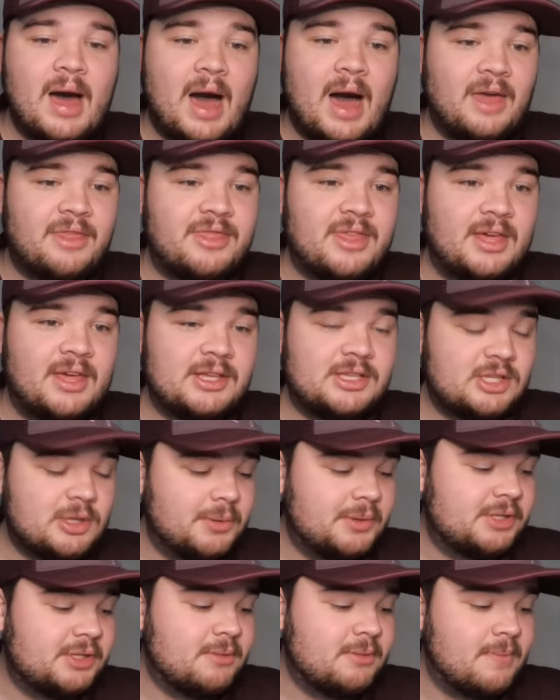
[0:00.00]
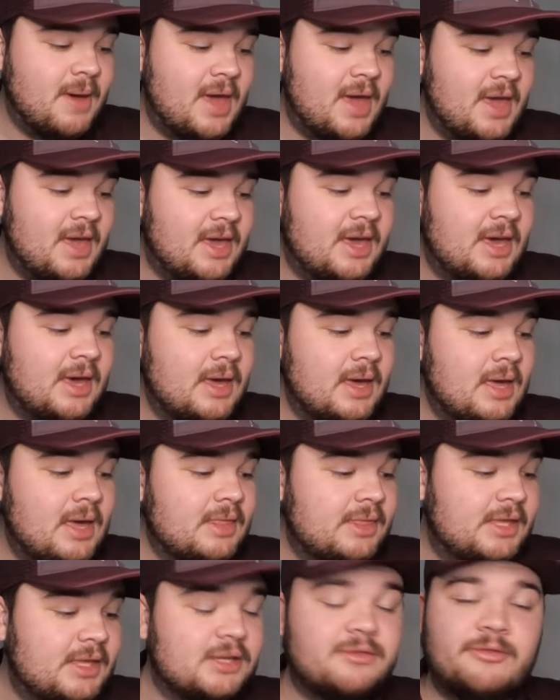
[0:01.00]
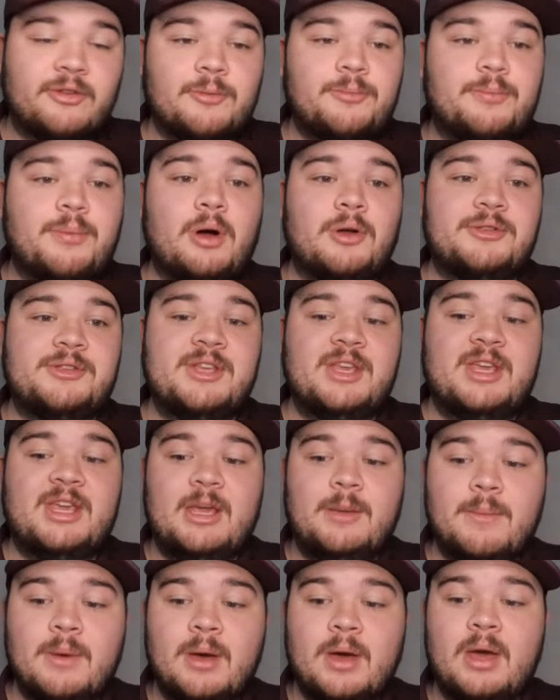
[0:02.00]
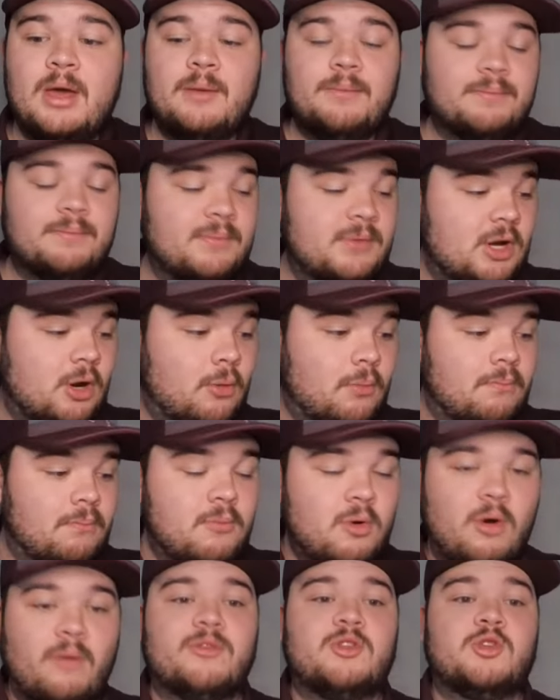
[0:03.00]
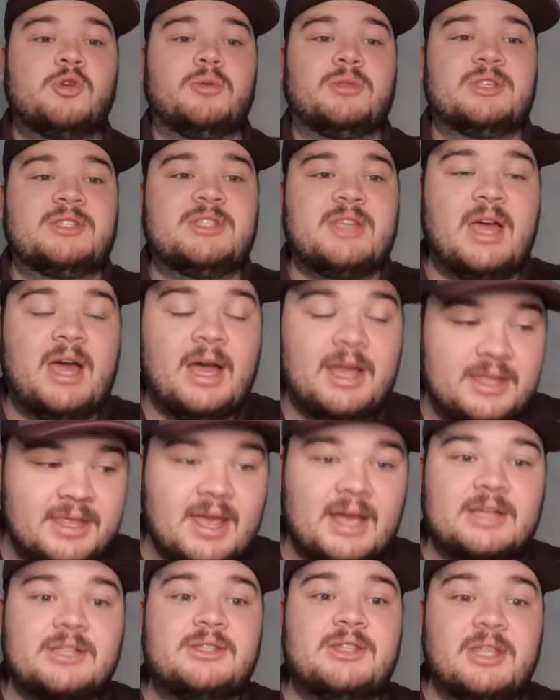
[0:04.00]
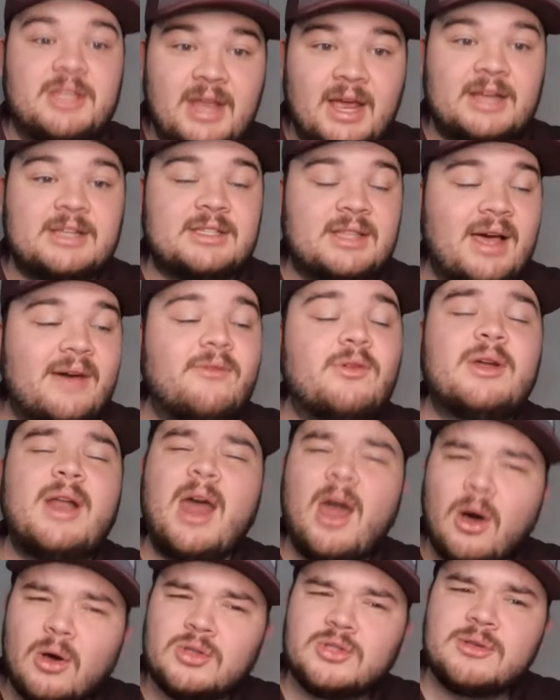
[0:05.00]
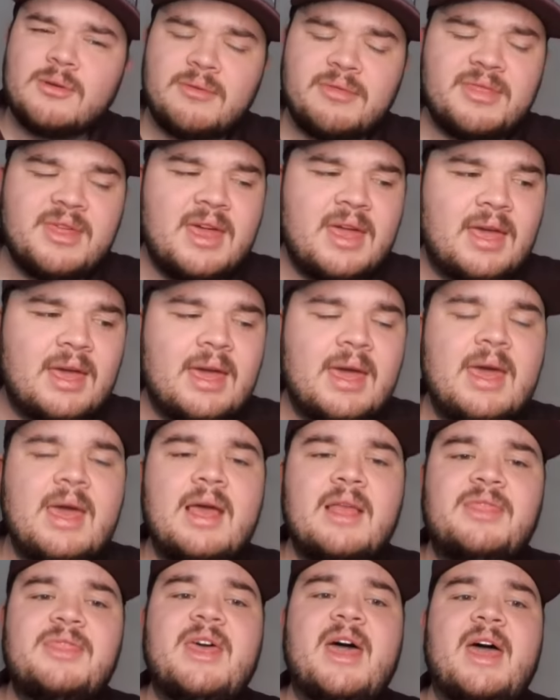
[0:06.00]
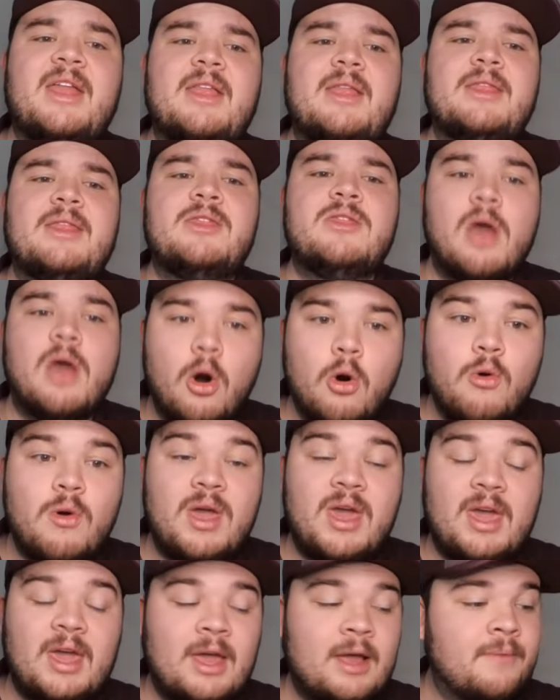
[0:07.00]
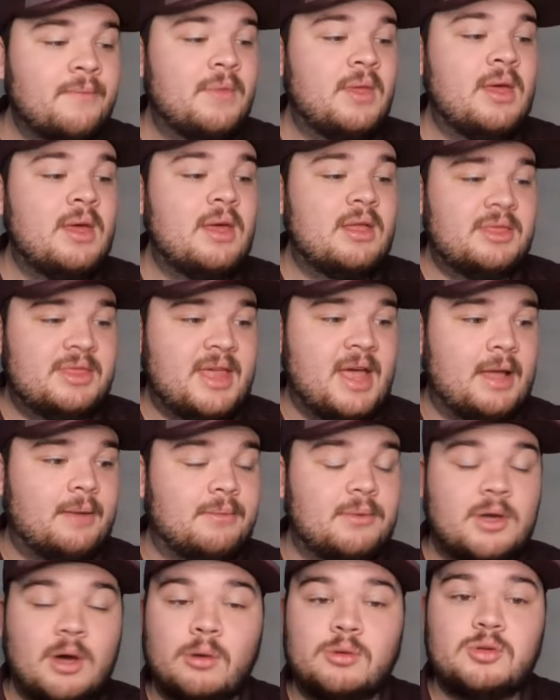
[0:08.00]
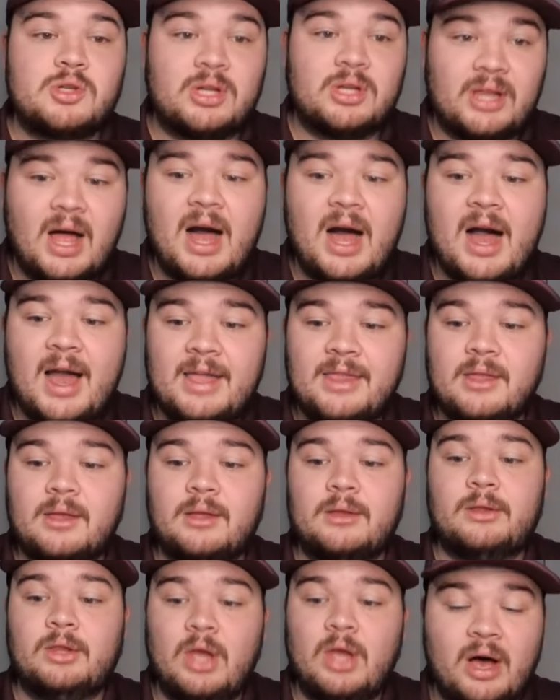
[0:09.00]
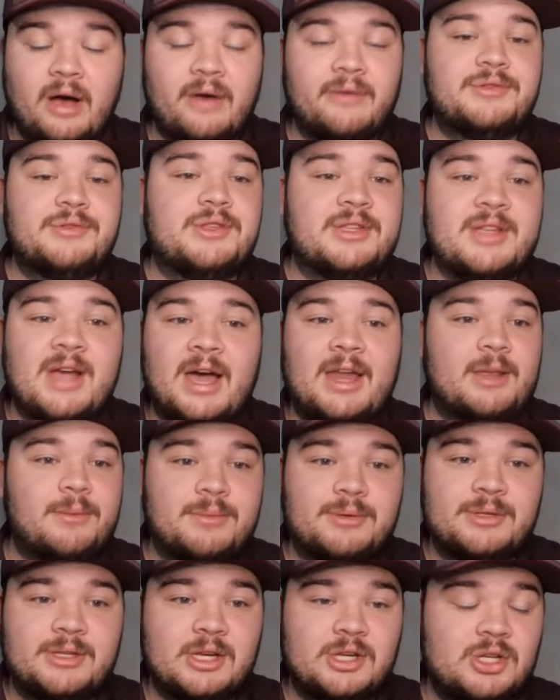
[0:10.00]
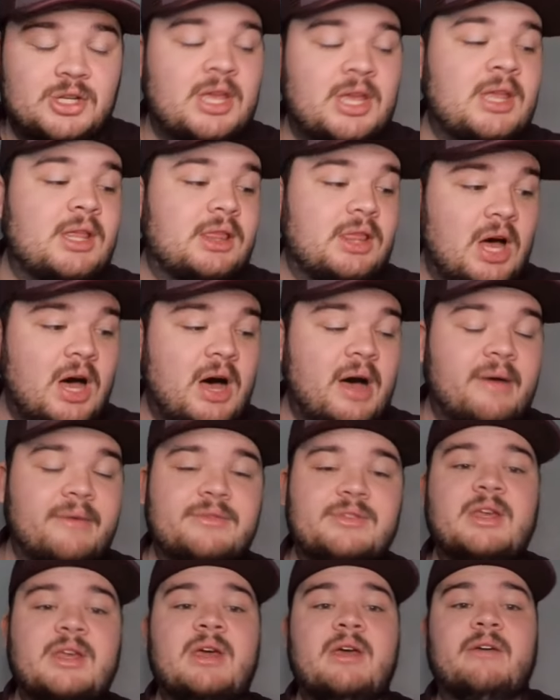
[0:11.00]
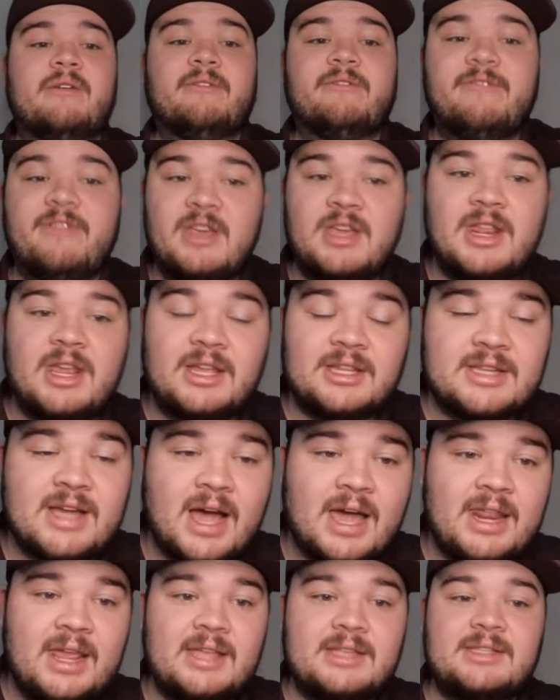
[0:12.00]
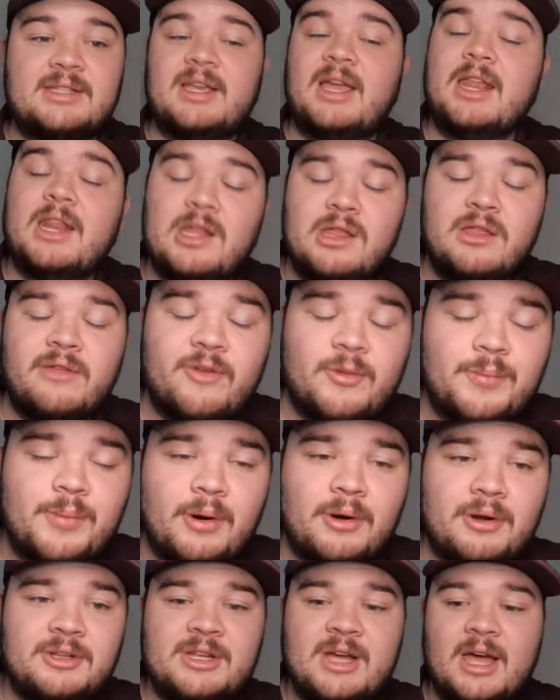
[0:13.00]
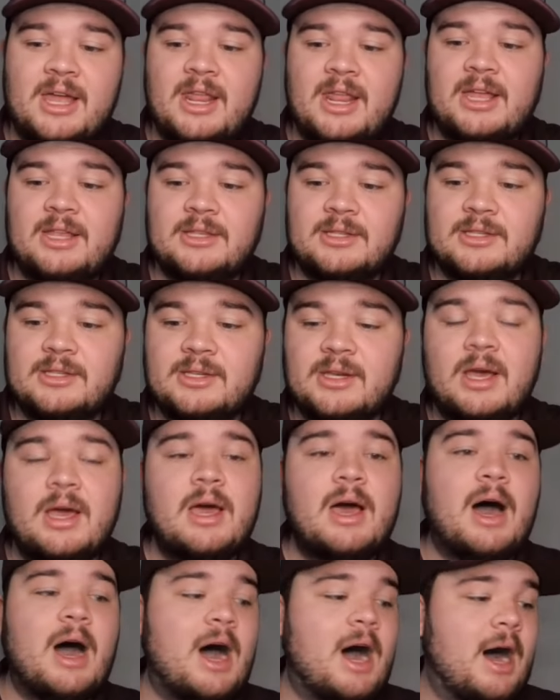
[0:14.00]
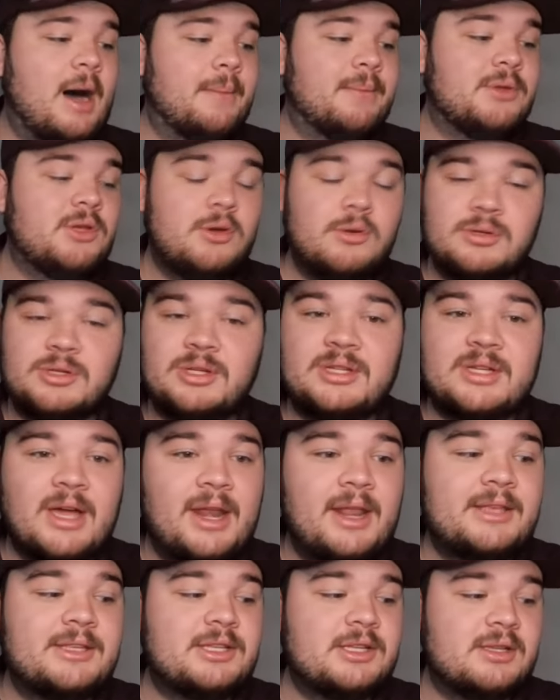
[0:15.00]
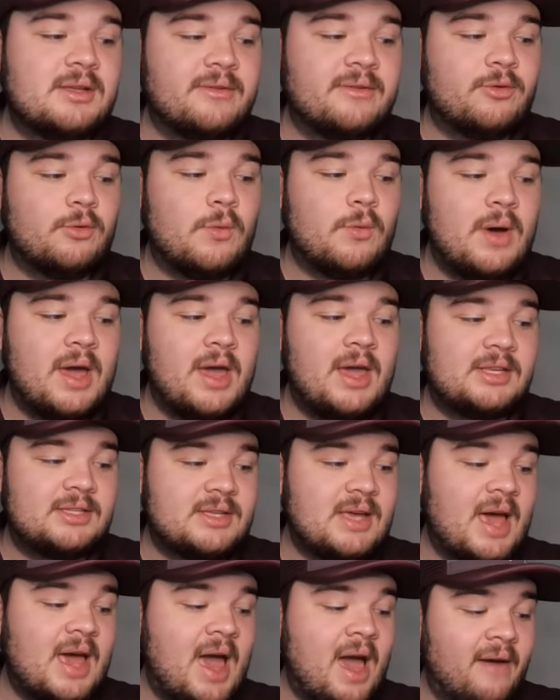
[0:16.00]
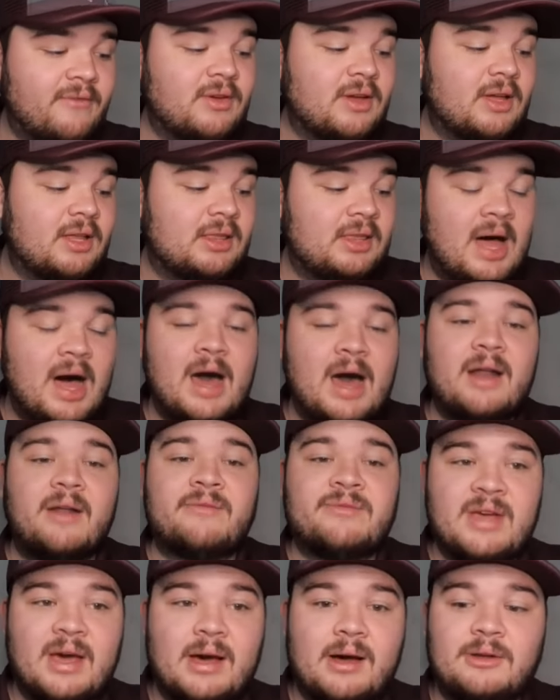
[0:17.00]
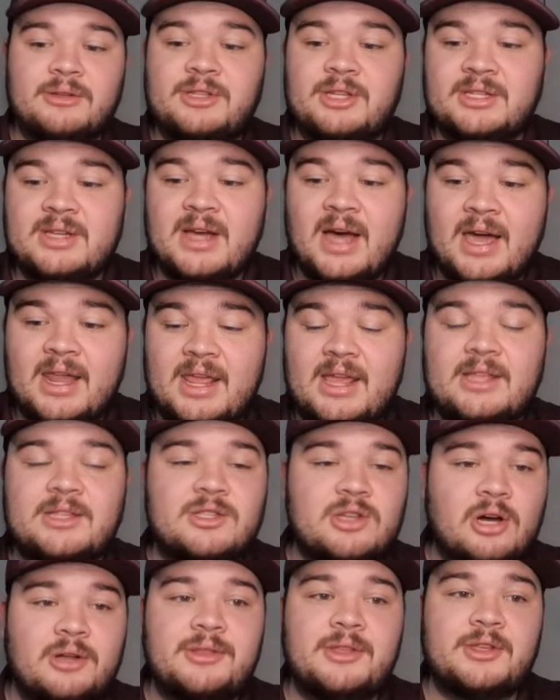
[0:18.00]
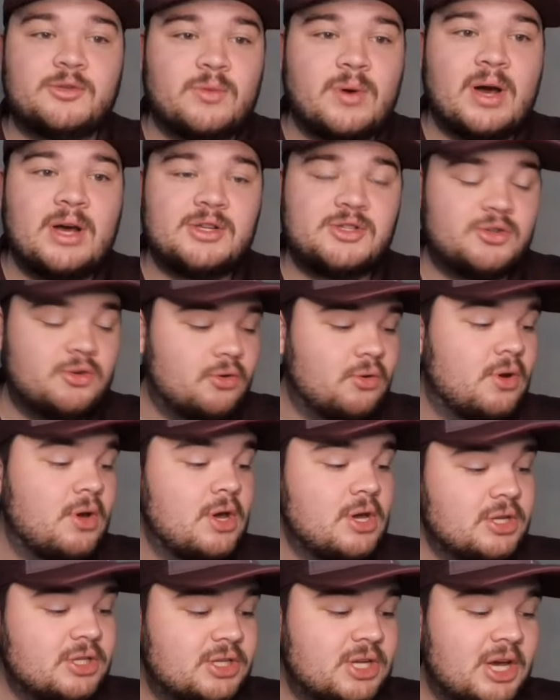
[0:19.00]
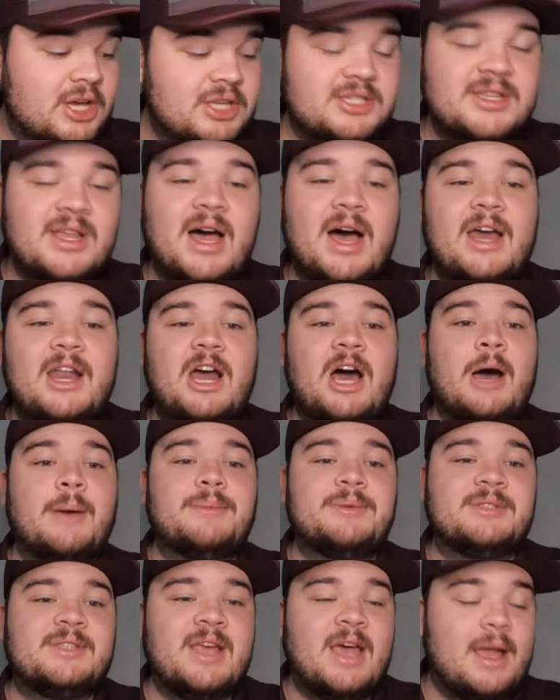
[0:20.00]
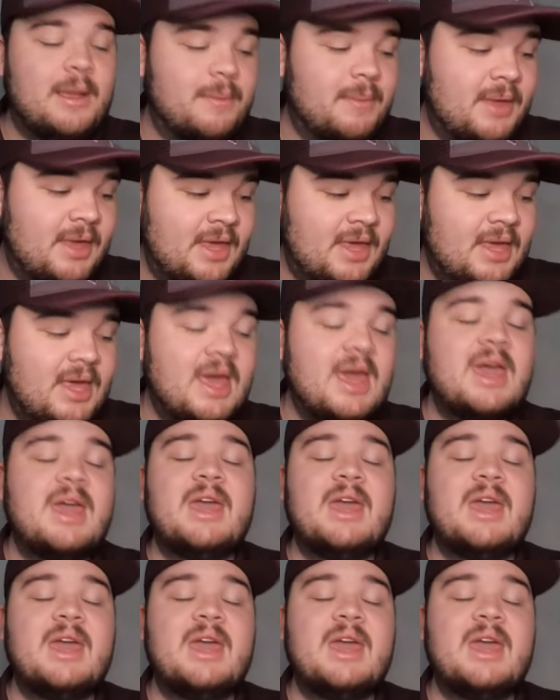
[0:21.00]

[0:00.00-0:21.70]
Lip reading: I think it's going to make this football team, you know, move to the next level. And I also think that knowing that Coach Klein loves the tight end position, he loves feeding tight ends, getting the football to tight ends, using tight ends in different ways, having a lot of talented tight ends on this roster does not upset me